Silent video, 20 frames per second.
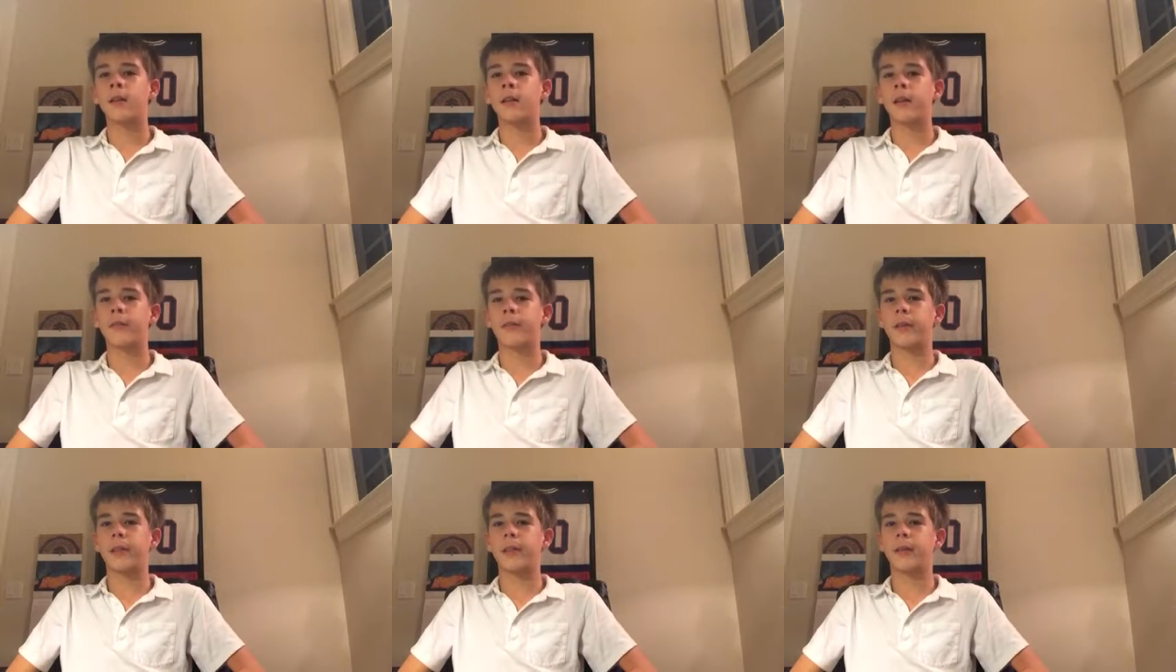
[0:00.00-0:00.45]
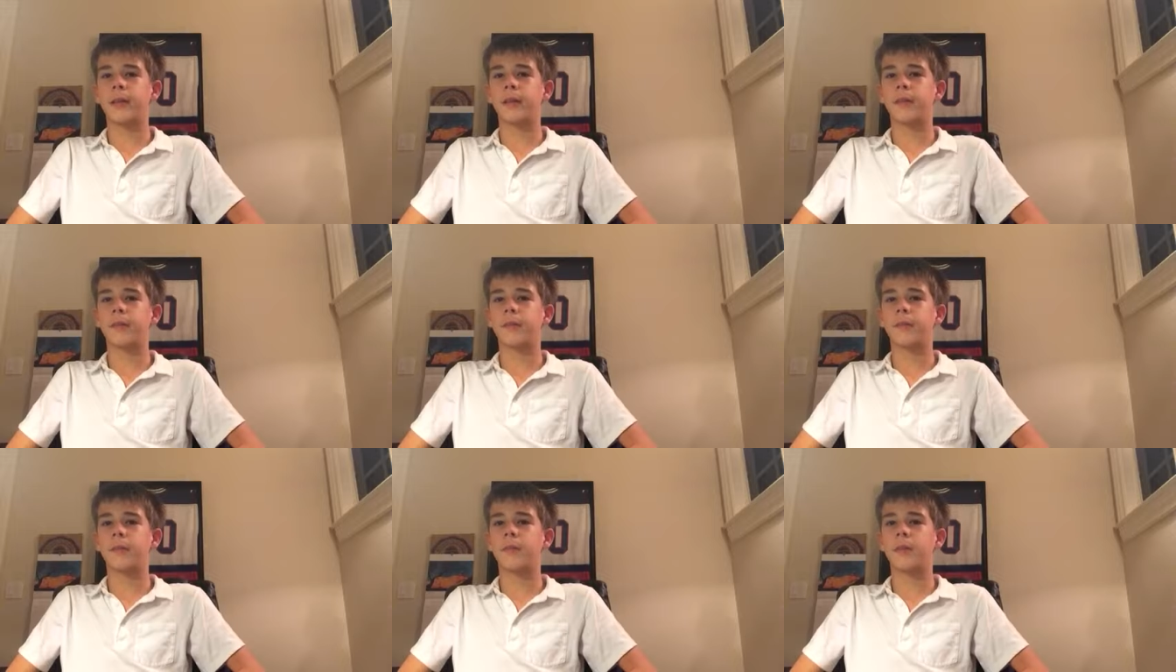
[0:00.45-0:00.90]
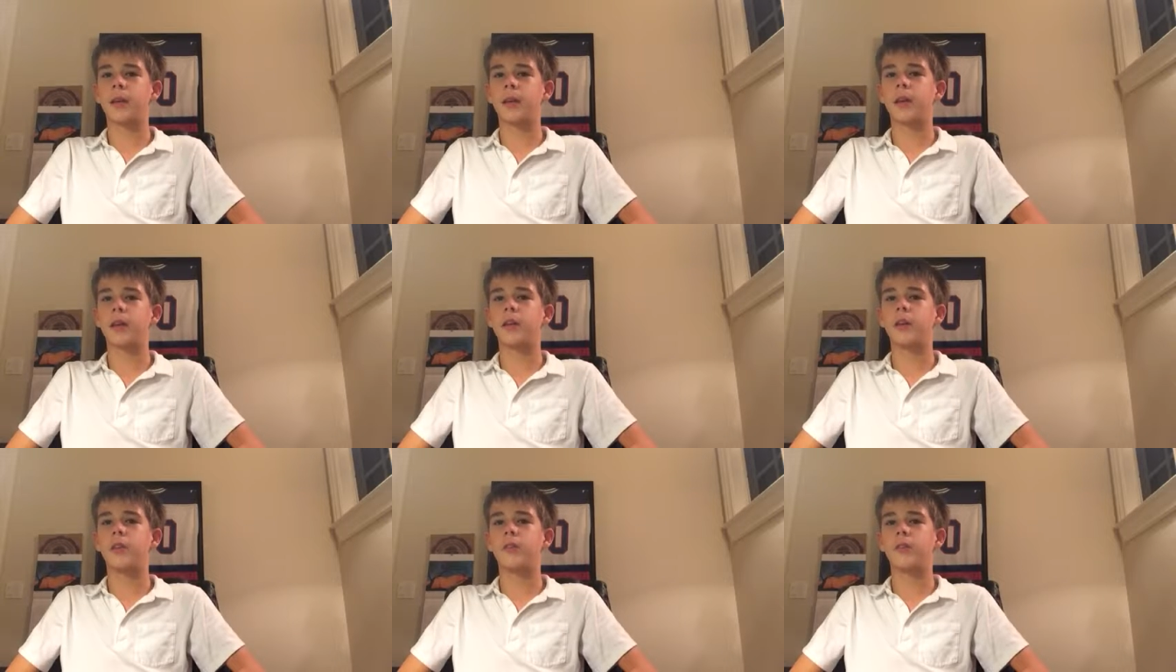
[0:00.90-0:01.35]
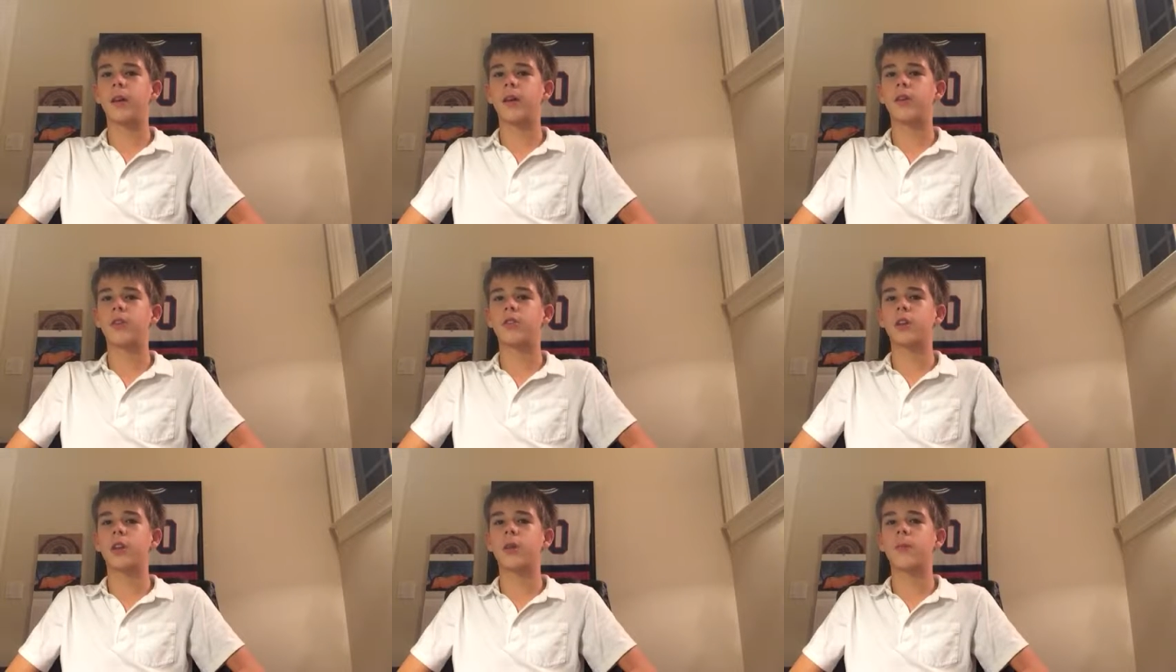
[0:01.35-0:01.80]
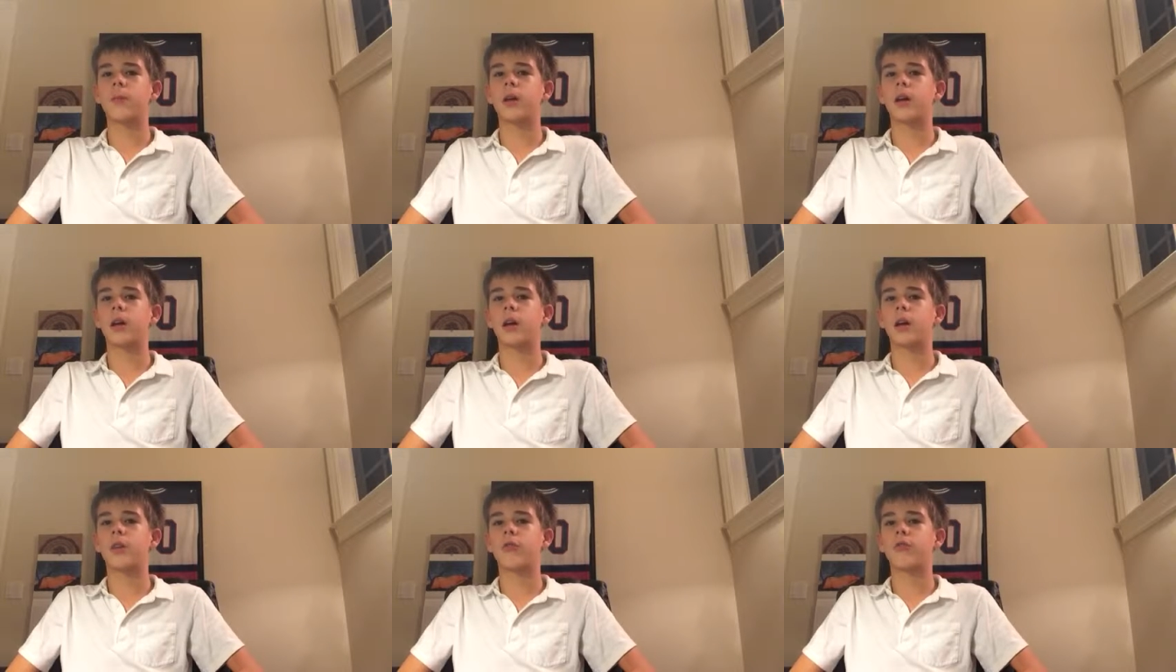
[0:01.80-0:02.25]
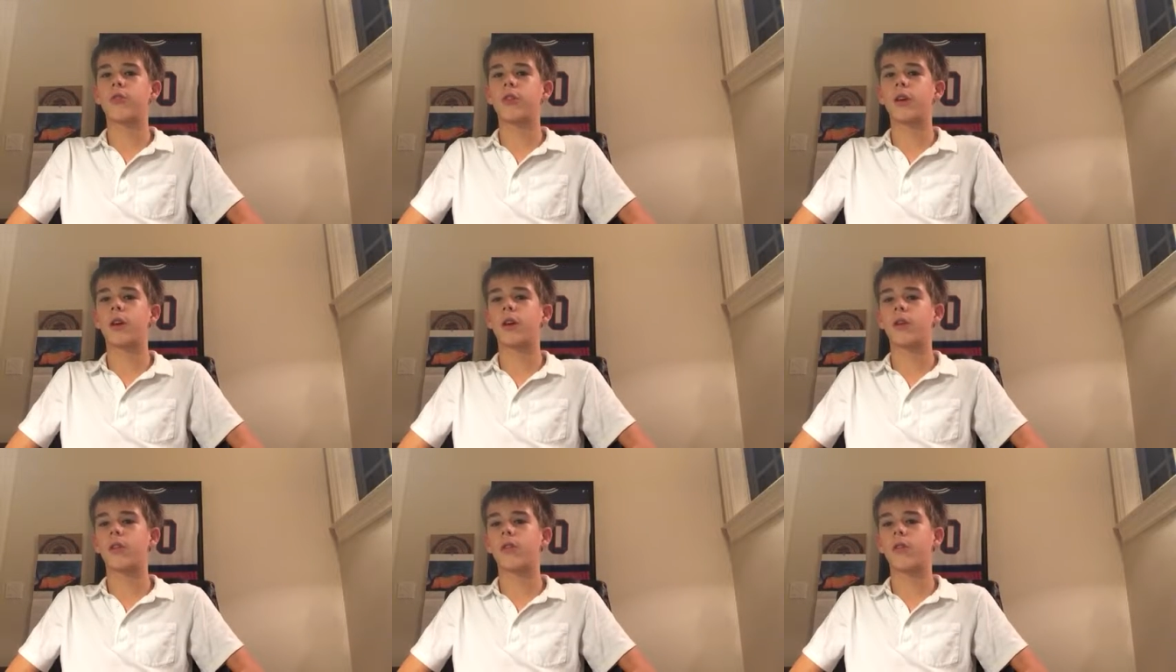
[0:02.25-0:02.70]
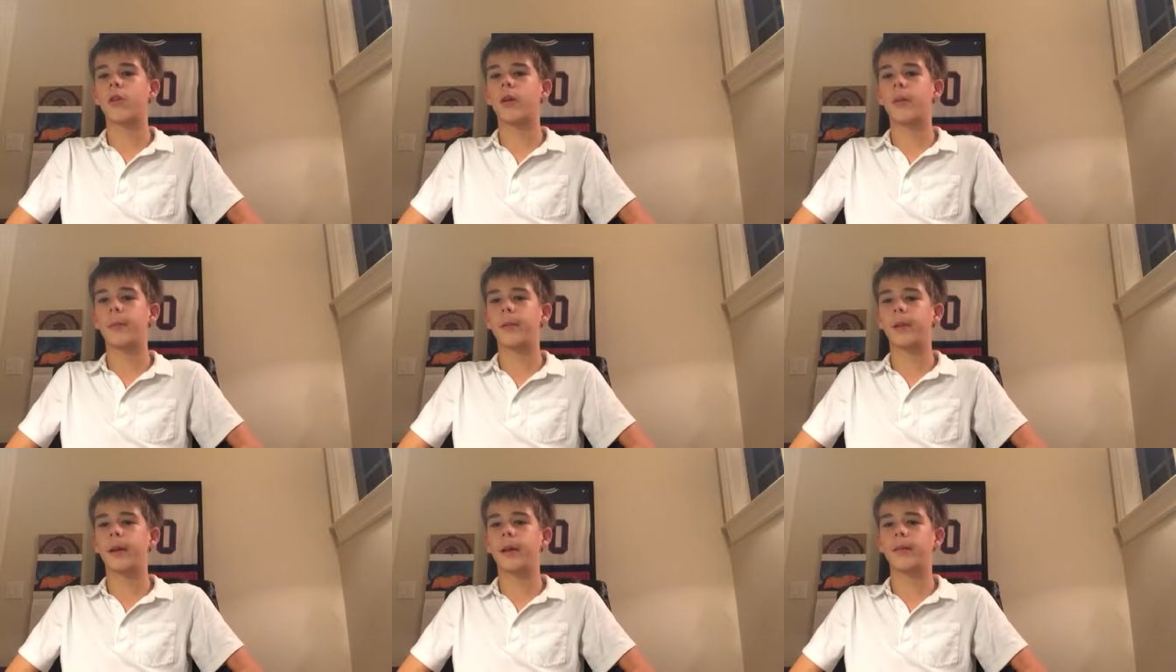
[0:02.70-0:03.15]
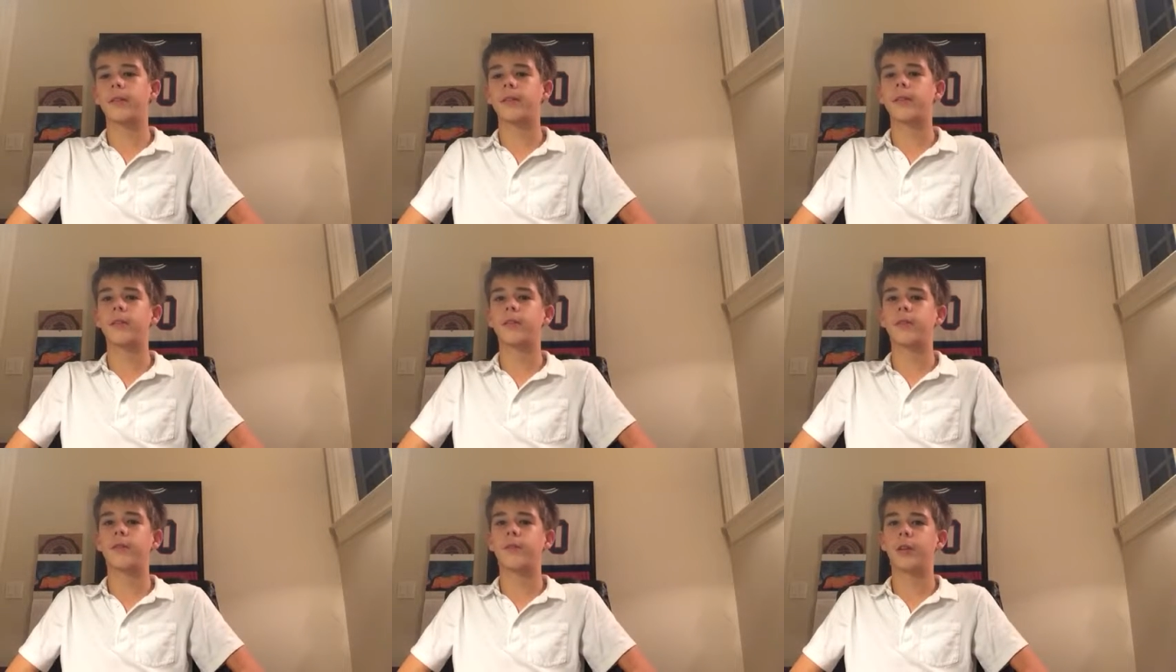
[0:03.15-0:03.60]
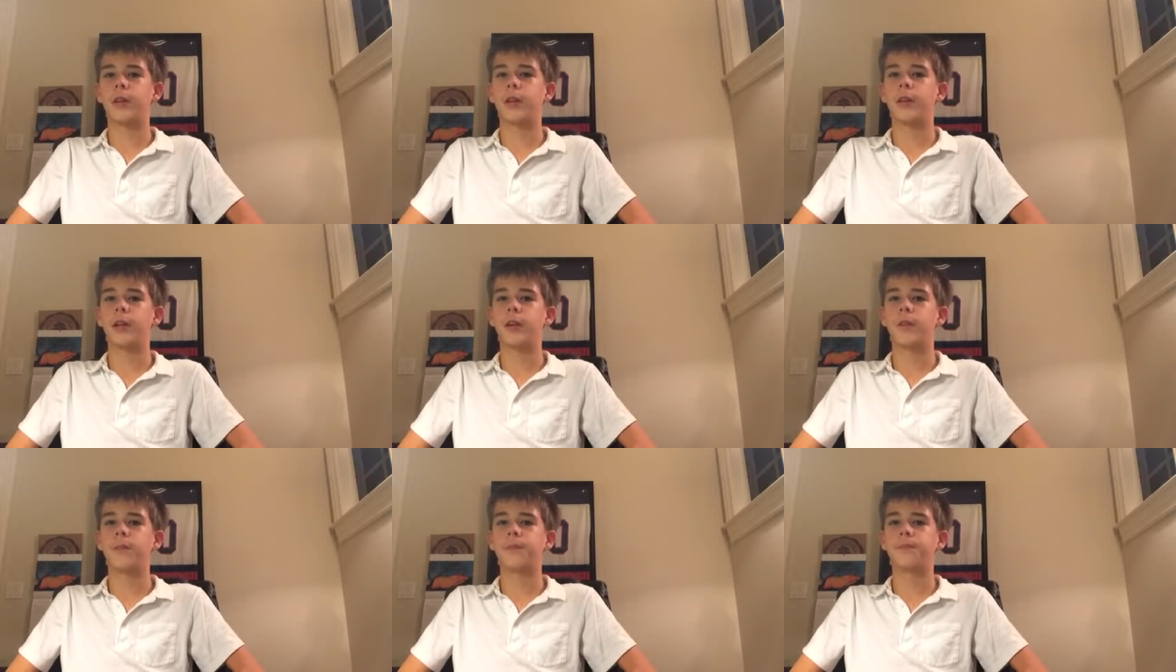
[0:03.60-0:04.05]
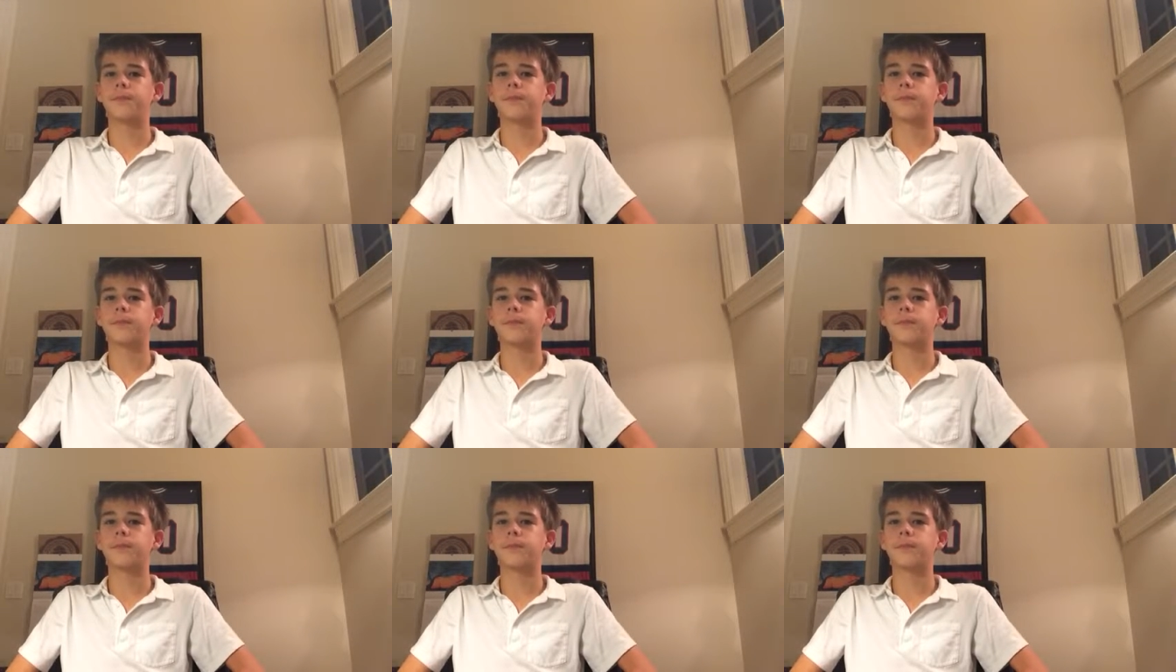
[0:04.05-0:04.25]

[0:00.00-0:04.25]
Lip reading: Living things obtain and use energy. Mitochondria and chloroplasts fit here.